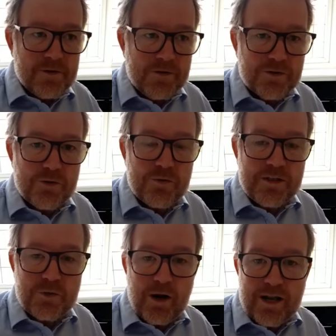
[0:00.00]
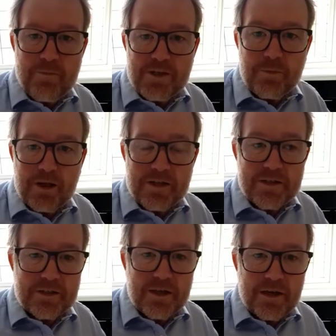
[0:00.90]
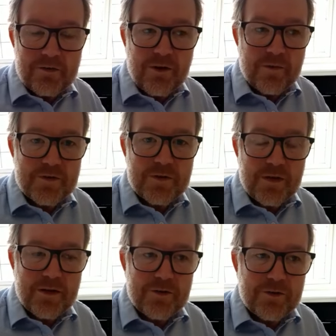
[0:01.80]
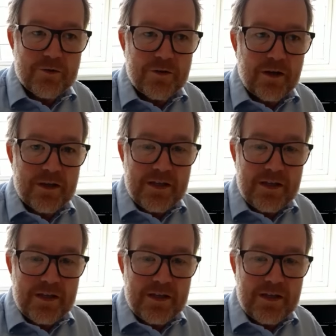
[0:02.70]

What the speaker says: The school is quite an empty place at times during the day.